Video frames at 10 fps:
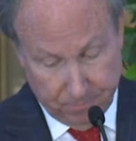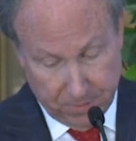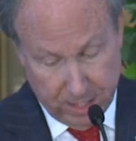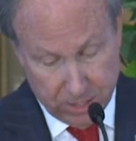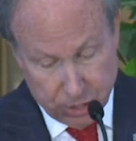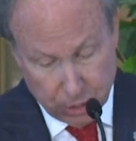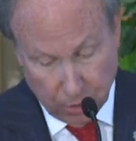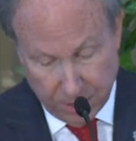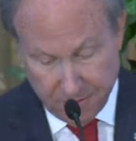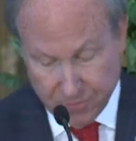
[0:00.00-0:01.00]
And
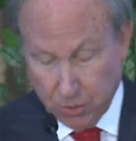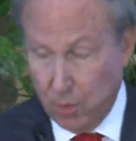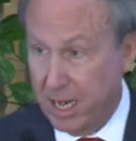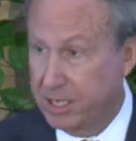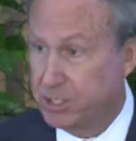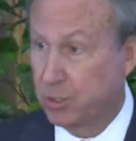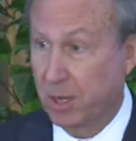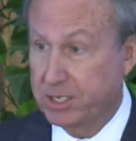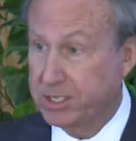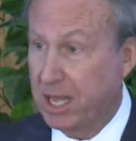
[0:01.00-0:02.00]
surely if the grades are
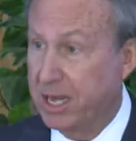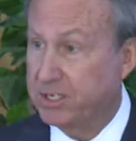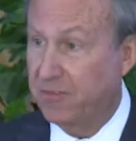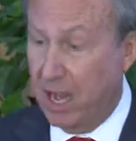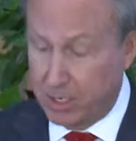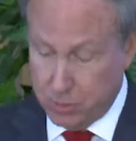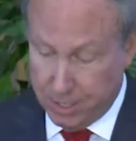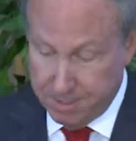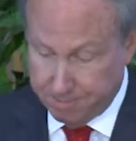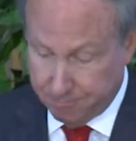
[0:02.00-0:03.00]

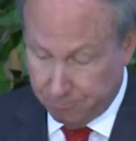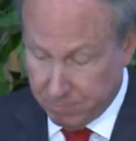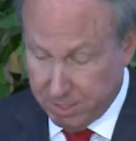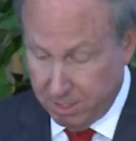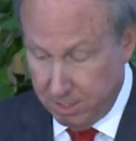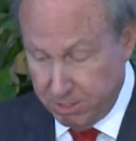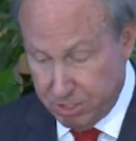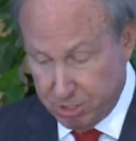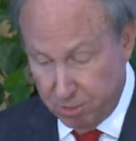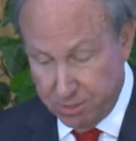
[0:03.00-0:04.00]
unsatisfactory, the
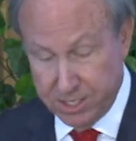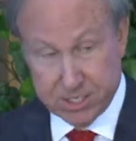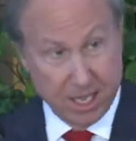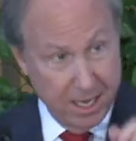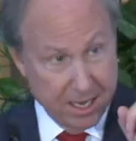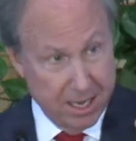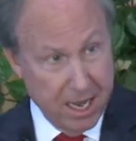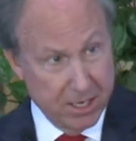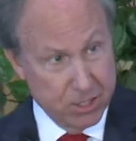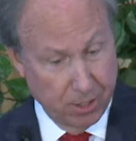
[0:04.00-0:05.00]
student is getting an
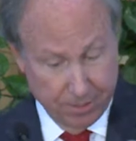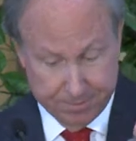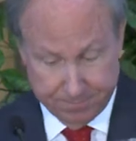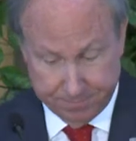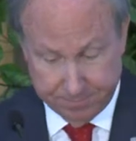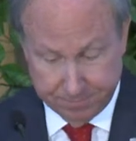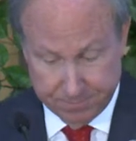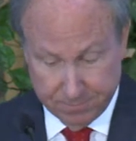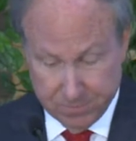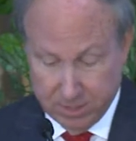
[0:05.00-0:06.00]
answer
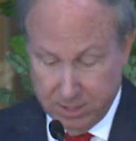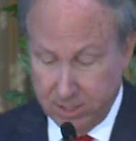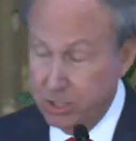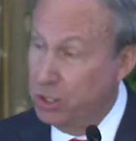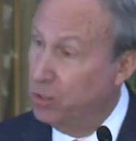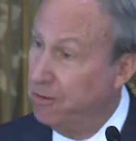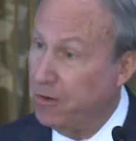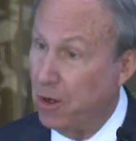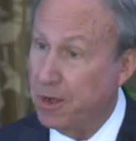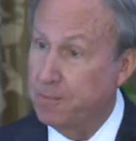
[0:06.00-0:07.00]
to a
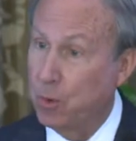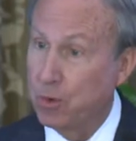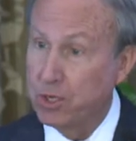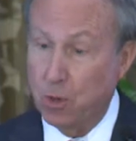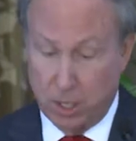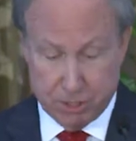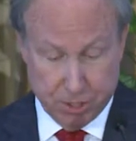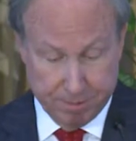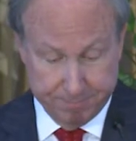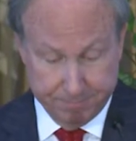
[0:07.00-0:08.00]
very important
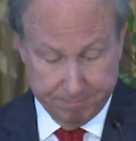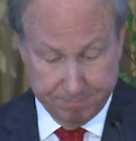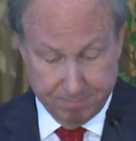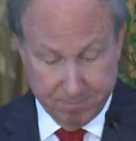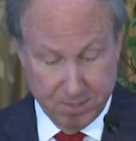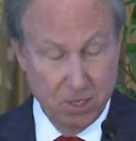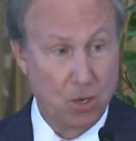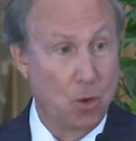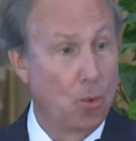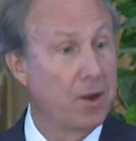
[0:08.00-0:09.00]
question.
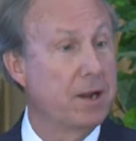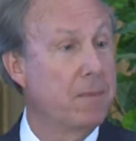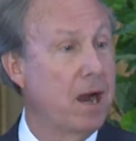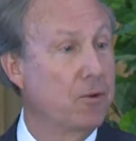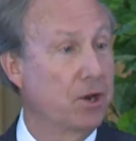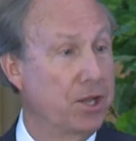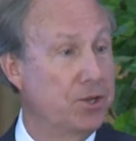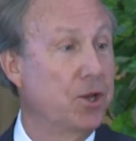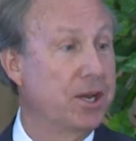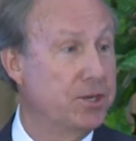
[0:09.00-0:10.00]
What am I really
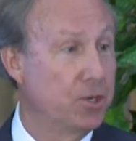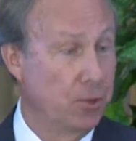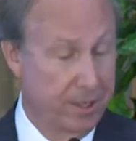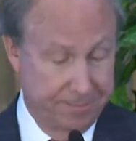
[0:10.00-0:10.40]
good at doing?